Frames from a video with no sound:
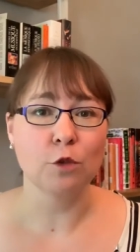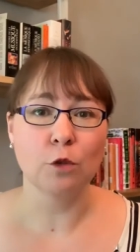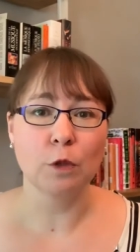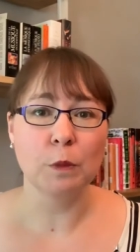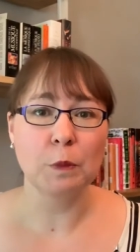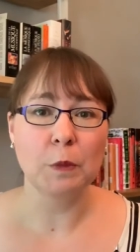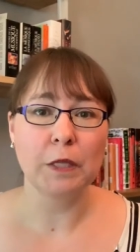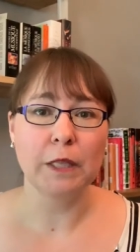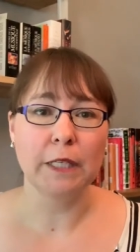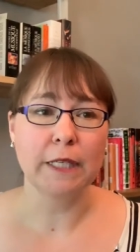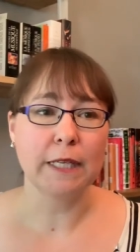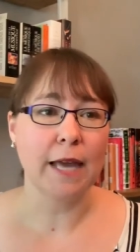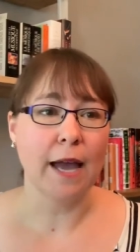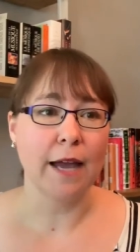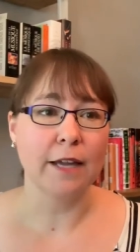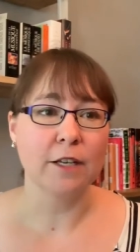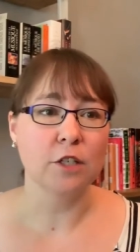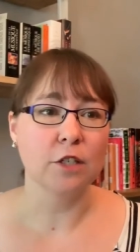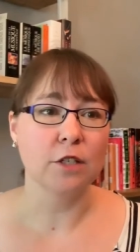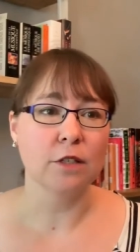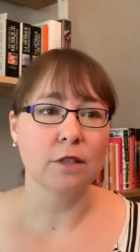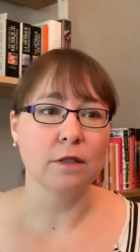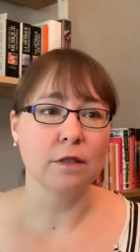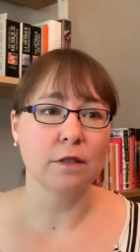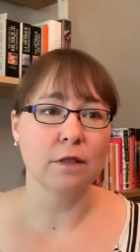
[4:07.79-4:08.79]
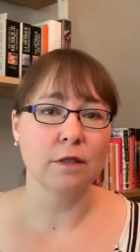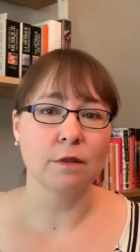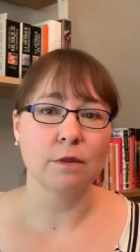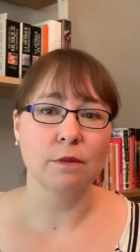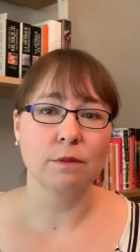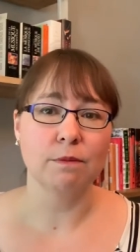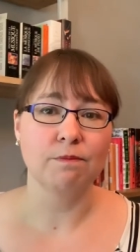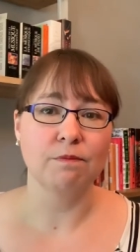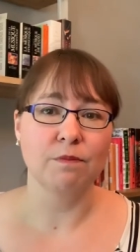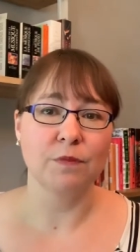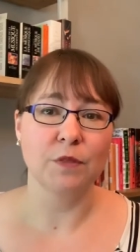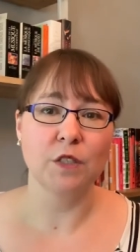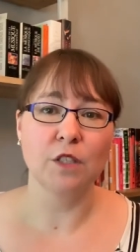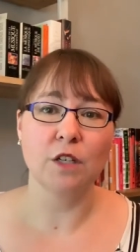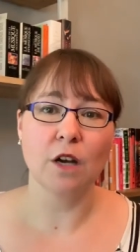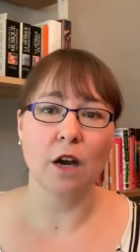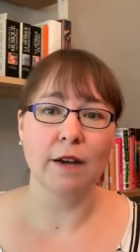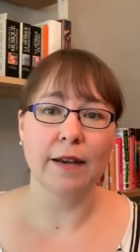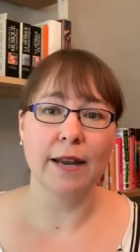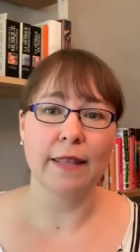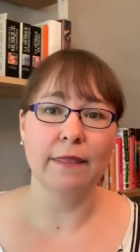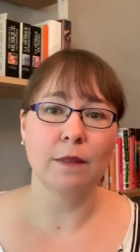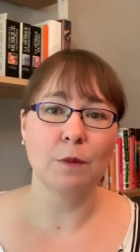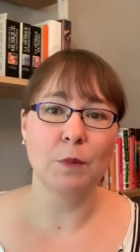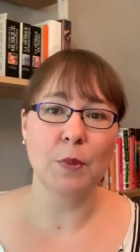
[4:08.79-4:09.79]
Normally I just uh,
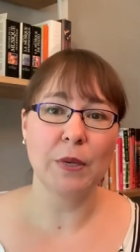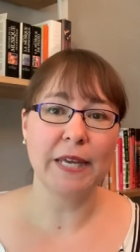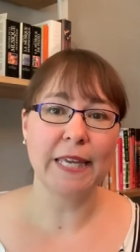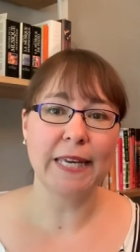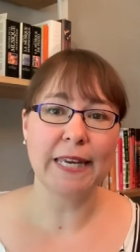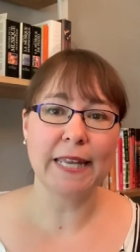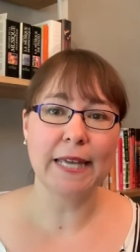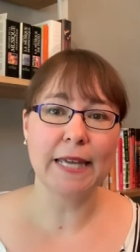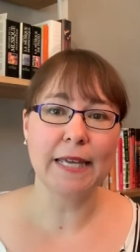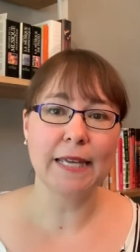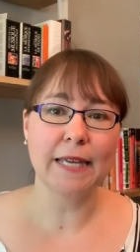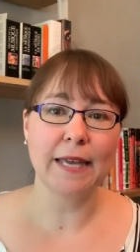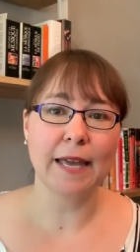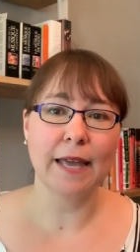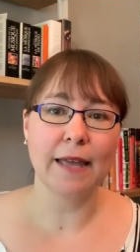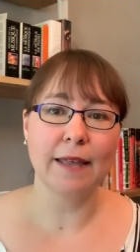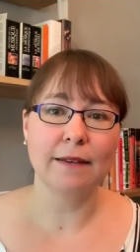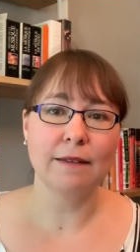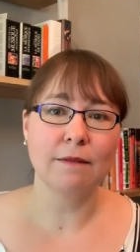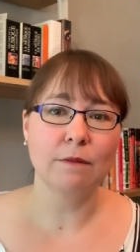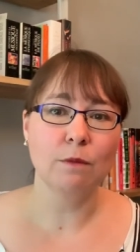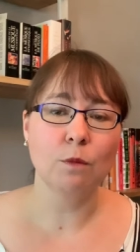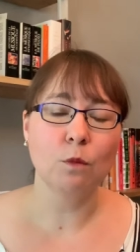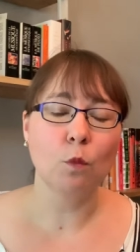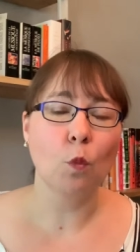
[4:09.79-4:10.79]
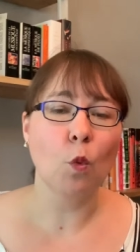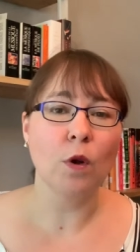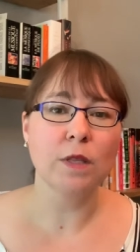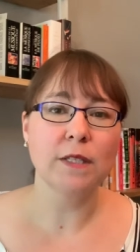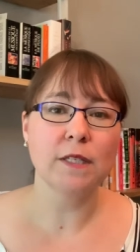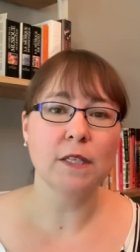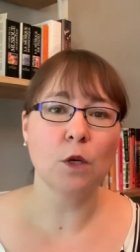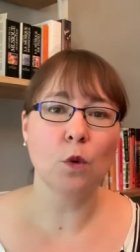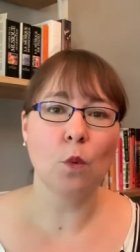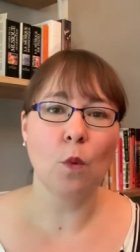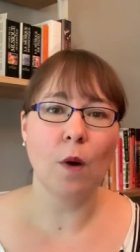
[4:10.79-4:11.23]
start at the beginning and once in